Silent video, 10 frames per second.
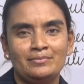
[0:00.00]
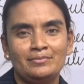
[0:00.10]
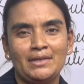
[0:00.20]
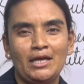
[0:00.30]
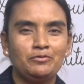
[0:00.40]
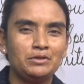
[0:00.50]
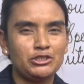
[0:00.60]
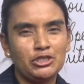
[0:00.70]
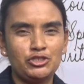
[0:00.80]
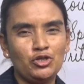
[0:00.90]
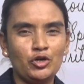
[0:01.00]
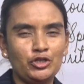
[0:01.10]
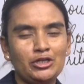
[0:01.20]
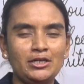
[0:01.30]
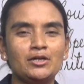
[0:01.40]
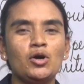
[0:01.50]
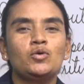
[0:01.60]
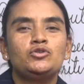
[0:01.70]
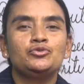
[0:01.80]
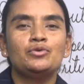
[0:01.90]
Then we just hurriedly go
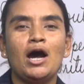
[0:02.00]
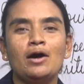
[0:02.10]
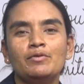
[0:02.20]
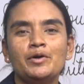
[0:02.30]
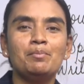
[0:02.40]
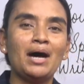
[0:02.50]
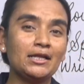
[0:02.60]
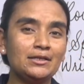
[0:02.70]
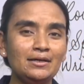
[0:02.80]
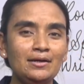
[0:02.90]
to our mother.